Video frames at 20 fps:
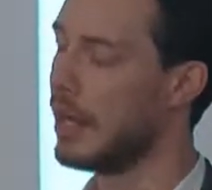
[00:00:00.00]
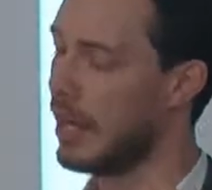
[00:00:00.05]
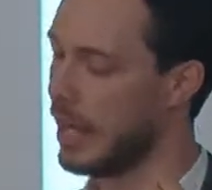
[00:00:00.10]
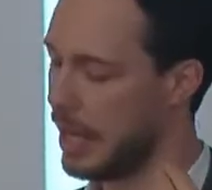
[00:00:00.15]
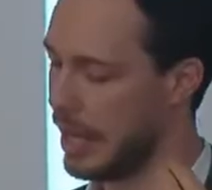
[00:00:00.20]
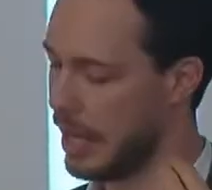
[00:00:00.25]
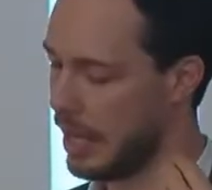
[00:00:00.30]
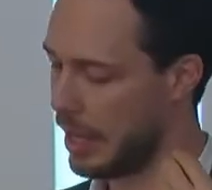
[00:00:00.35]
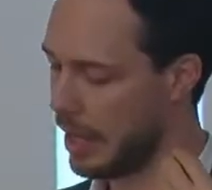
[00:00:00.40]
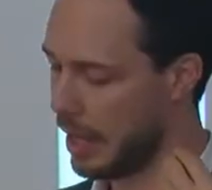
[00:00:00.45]

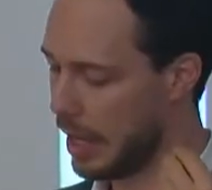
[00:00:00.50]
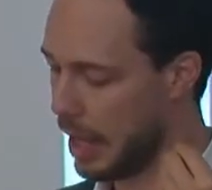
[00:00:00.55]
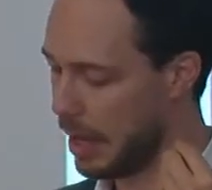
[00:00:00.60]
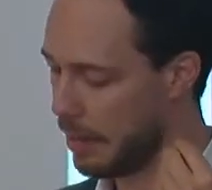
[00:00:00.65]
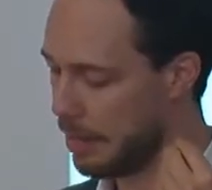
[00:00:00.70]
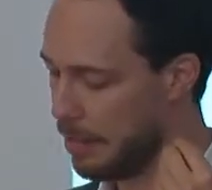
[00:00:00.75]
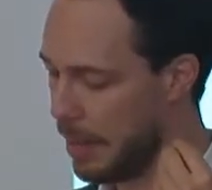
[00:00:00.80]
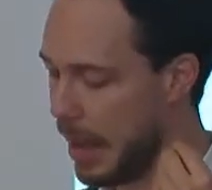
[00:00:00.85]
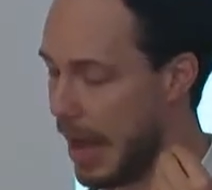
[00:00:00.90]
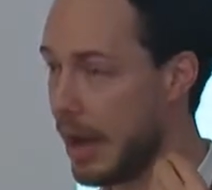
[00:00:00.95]

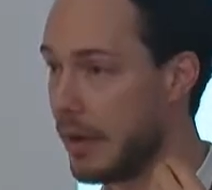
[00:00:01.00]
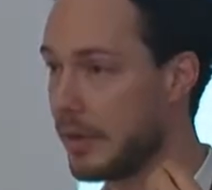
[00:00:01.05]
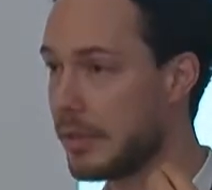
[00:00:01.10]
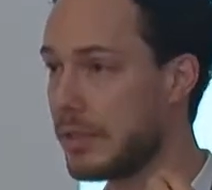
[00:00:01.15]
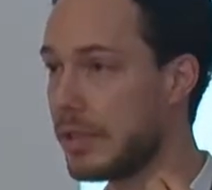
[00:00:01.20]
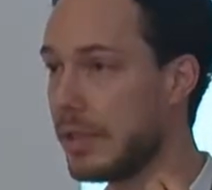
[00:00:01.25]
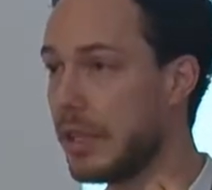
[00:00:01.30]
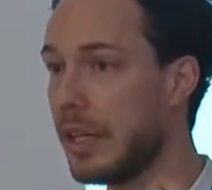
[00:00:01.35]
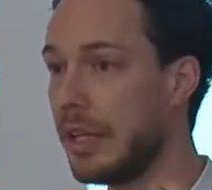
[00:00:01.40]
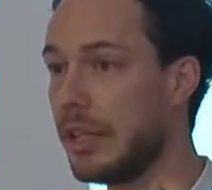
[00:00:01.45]

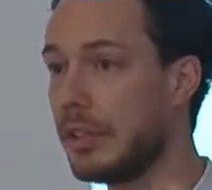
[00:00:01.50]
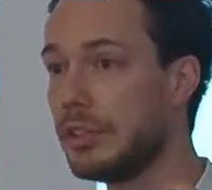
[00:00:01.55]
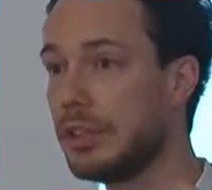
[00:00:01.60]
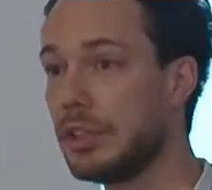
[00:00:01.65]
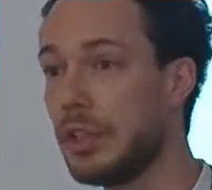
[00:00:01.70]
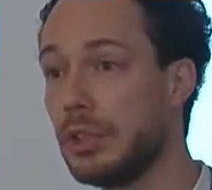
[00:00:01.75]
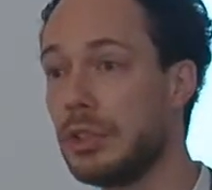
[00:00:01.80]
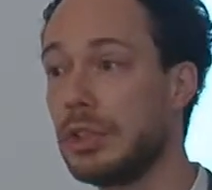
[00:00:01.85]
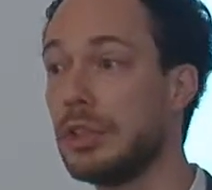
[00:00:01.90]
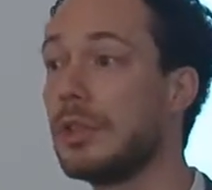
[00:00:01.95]
about
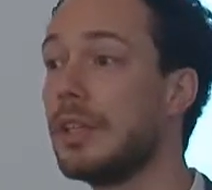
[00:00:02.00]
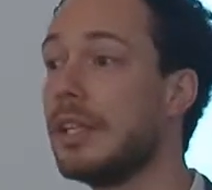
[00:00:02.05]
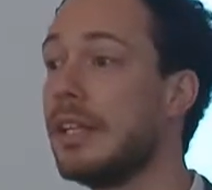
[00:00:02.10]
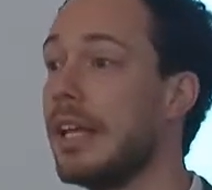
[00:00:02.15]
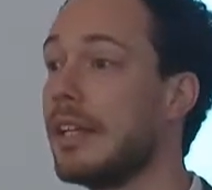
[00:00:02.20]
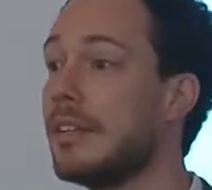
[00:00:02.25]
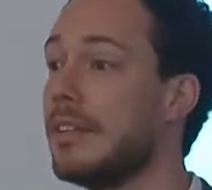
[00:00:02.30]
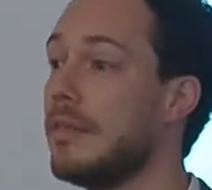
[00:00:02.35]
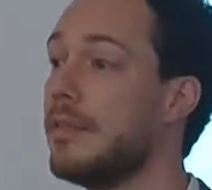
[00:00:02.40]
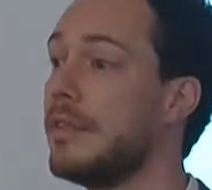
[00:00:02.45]
social
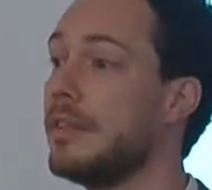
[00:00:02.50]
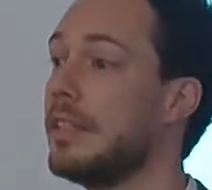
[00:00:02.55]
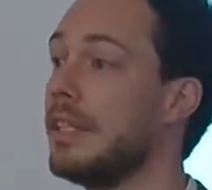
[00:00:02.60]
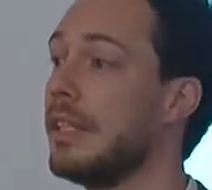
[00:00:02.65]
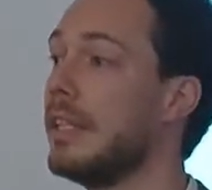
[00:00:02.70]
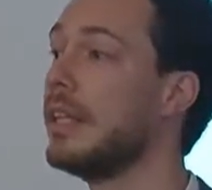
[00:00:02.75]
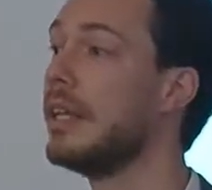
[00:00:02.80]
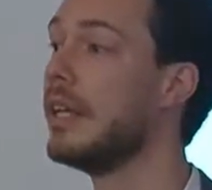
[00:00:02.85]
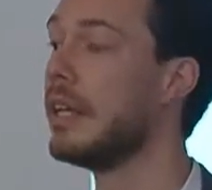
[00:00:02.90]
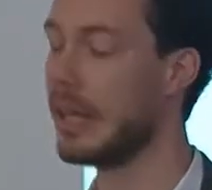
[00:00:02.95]

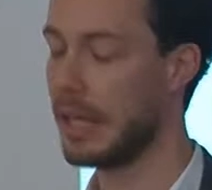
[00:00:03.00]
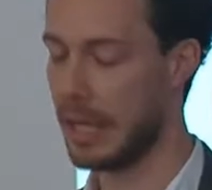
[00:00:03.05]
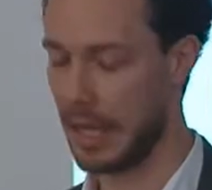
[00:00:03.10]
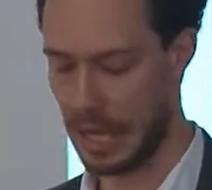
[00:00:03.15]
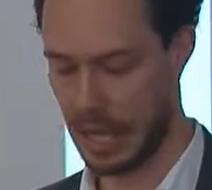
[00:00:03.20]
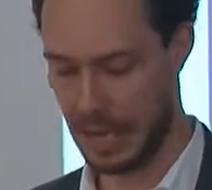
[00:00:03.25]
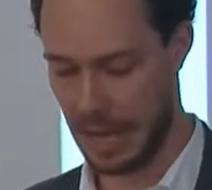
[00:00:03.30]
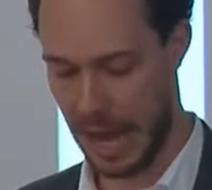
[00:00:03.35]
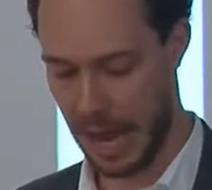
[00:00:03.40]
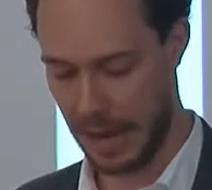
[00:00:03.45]
connectivity,
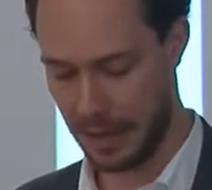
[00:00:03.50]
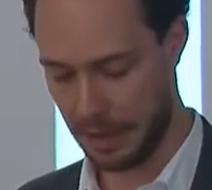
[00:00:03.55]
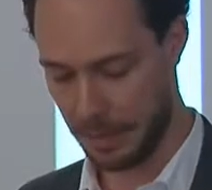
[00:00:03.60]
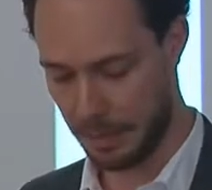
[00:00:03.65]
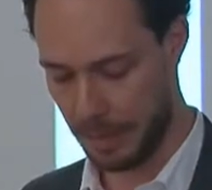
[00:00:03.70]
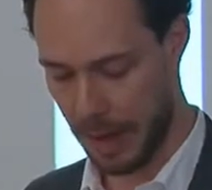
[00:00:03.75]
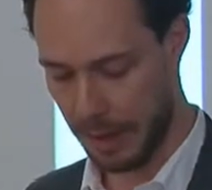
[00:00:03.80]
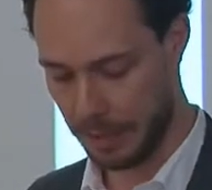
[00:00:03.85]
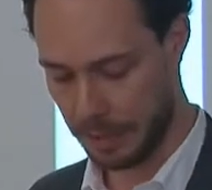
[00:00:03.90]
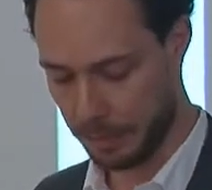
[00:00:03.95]
and
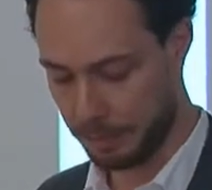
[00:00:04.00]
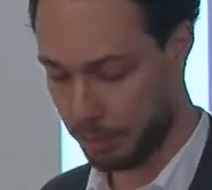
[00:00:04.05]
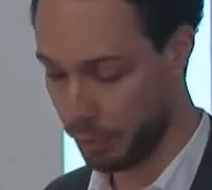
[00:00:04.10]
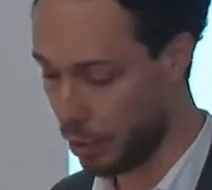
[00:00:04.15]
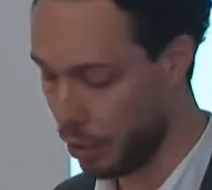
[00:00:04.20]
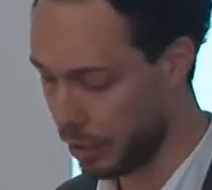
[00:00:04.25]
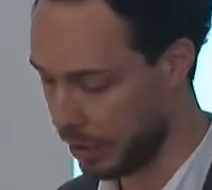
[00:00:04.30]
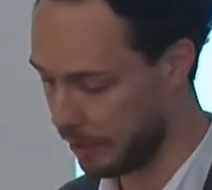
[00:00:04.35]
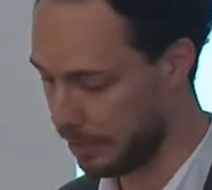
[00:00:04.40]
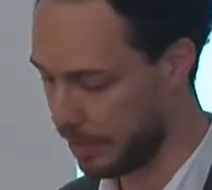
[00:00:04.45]
about
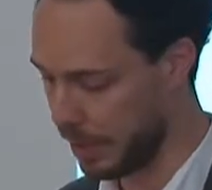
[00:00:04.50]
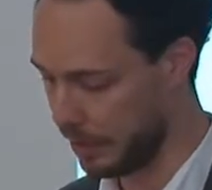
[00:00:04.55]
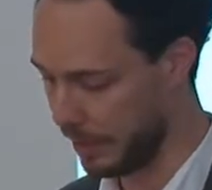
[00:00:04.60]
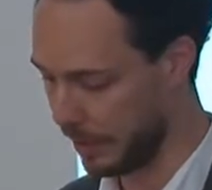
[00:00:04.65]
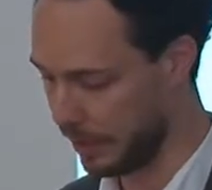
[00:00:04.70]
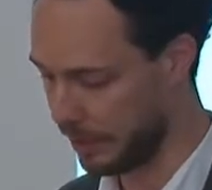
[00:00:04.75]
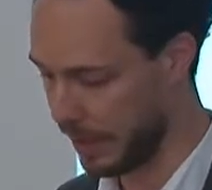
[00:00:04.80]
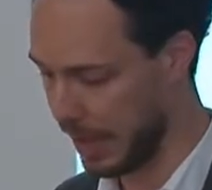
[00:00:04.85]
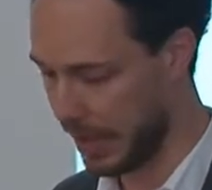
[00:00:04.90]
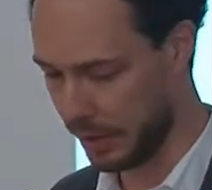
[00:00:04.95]
broader
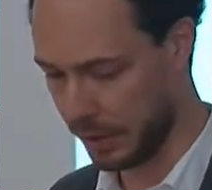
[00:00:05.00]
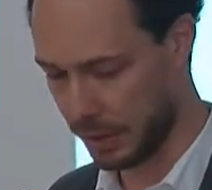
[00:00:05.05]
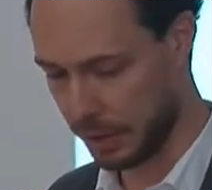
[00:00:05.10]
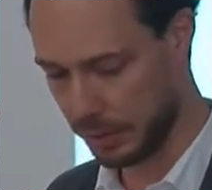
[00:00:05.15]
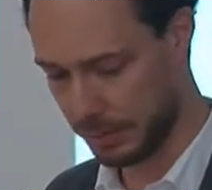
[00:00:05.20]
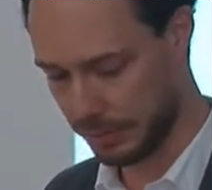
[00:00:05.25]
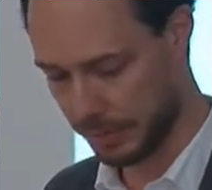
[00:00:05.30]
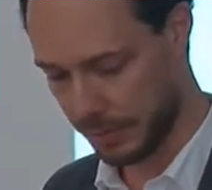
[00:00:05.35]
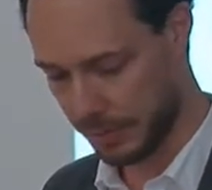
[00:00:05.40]
public value.